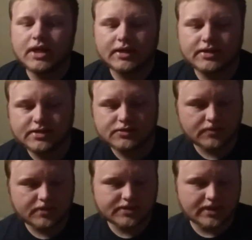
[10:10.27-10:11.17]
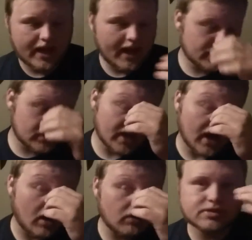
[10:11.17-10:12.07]
And this was actually
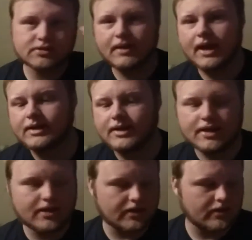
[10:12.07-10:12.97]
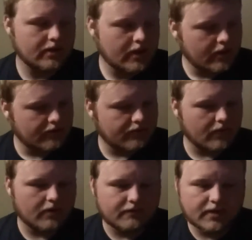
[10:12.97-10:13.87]
an awesome idea
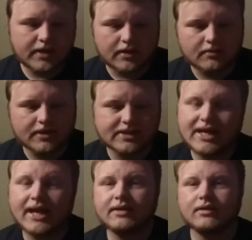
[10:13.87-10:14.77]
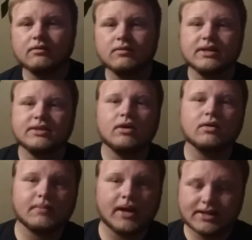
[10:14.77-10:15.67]
for a video, because I ain't never really
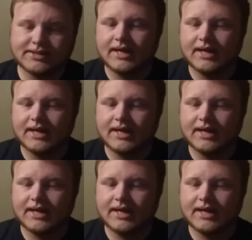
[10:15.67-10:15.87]
thought about it.